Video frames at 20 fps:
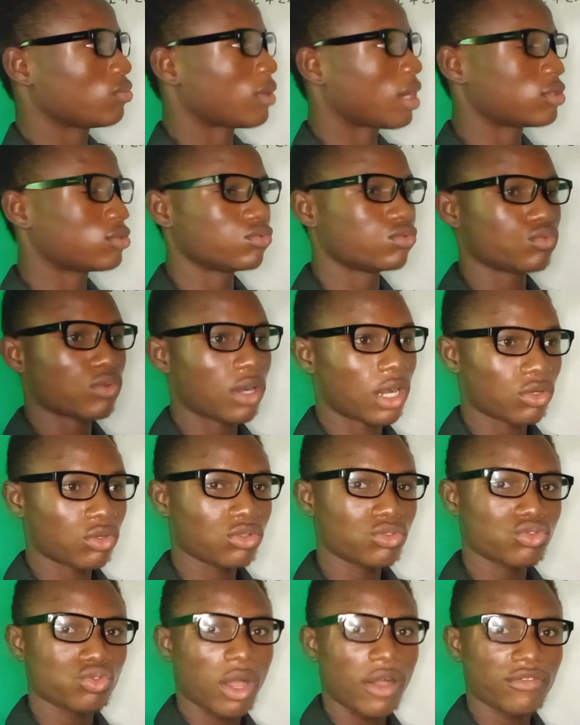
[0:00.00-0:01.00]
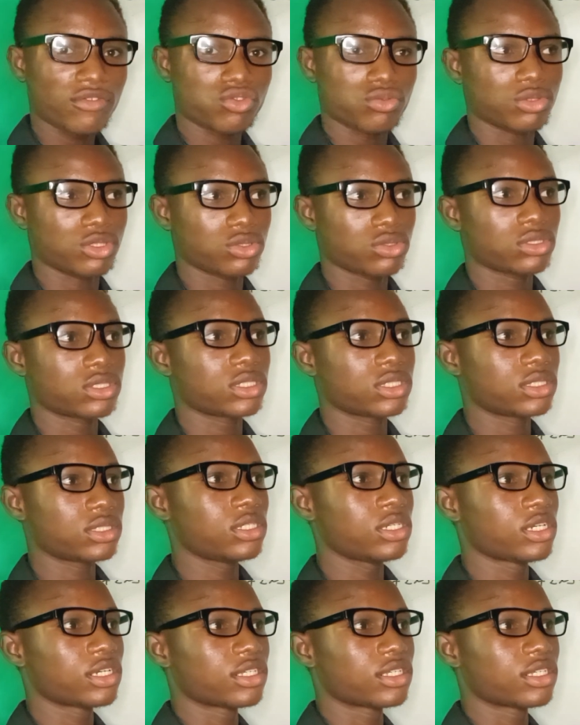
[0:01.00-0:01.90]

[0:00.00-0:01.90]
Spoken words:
and we are going to have to be using